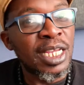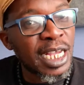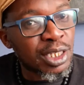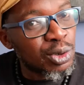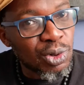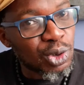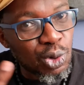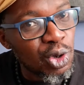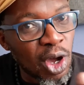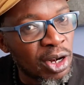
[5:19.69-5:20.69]
Just
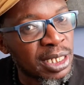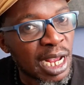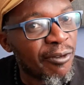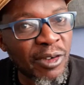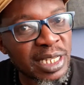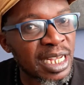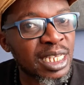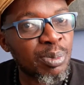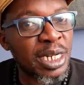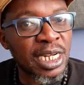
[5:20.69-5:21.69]
do your own
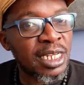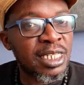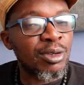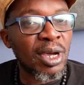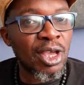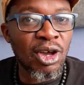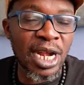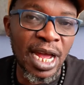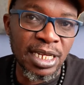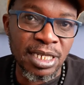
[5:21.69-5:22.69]
self-assessment and see where
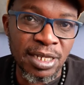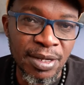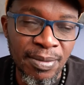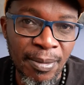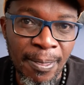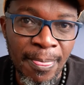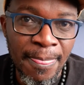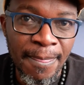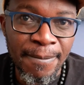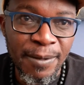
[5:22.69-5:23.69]
you're at.
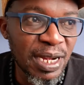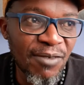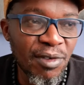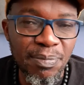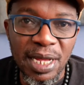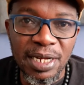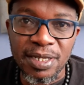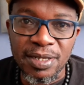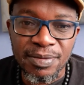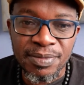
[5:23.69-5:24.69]
What have you
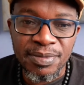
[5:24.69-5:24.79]
built?